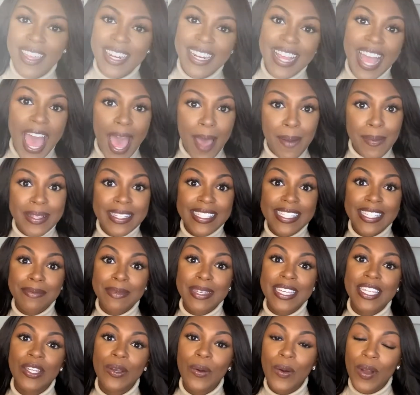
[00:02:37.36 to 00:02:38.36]
that happens to
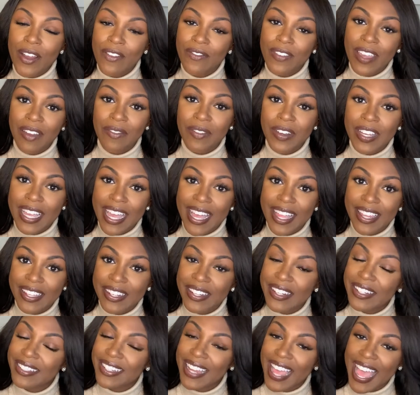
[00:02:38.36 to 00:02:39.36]
be your favorite
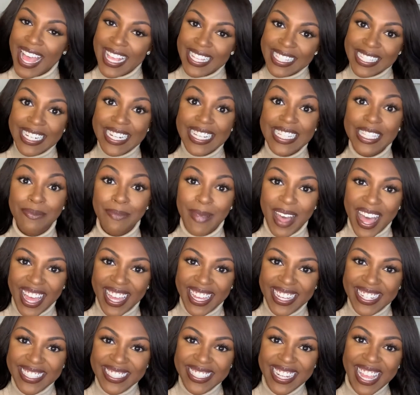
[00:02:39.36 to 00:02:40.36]
color, as it is
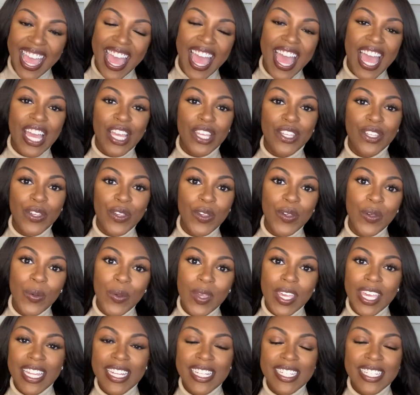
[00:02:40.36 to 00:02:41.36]
mine, you
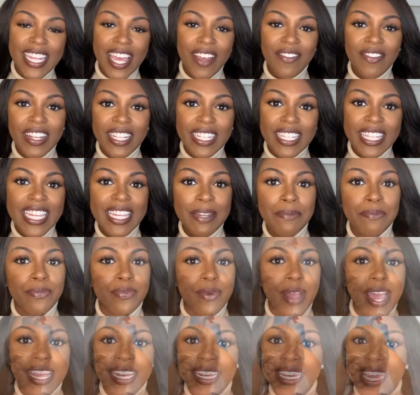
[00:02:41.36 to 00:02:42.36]
can definitely
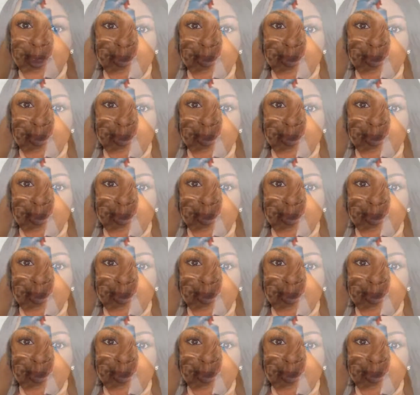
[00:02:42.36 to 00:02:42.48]
brighten